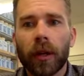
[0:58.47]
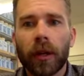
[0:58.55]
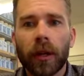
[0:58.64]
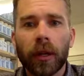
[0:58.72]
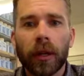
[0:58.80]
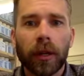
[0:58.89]

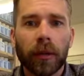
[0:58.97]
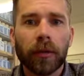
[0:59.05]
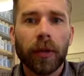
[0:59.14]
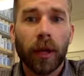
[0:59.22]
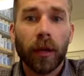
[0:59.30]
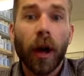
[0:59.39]
clinic and
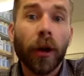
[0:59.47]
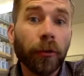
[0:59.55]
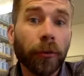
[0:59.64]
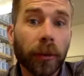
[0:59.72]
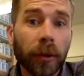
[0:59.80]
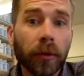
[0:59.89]

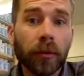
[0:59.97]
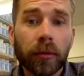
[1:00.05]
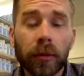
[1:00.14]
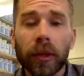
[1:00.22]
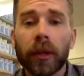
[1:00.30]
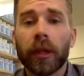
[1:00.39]
hospital
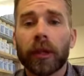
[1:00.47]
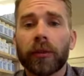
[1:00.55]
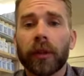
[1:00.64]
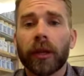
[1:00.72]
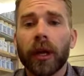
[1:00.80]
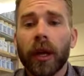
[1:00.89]
in
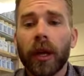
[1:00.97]
Cleveland.